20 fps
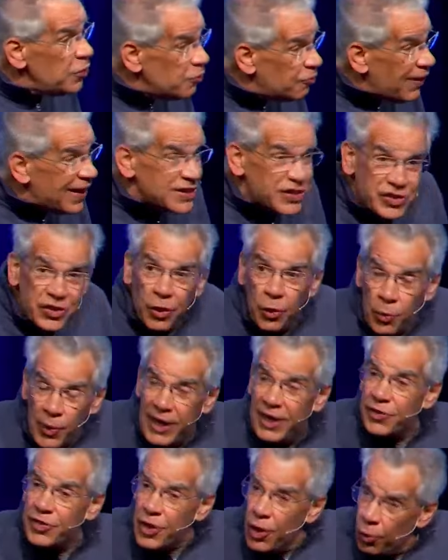wrestle
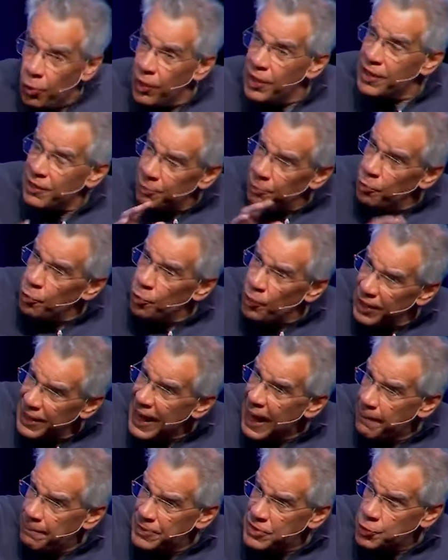with what
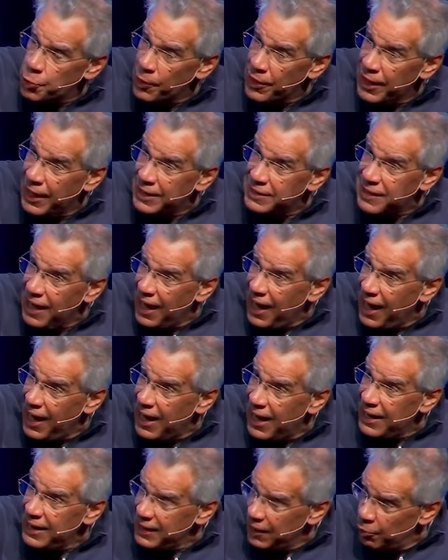happens when I
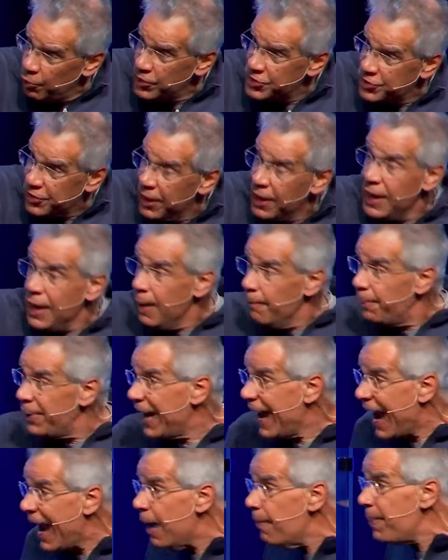die, and but
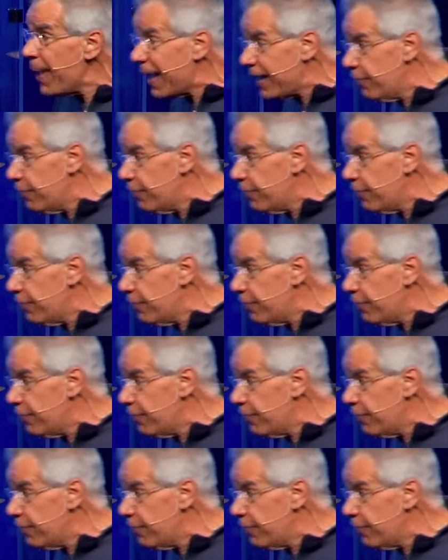how about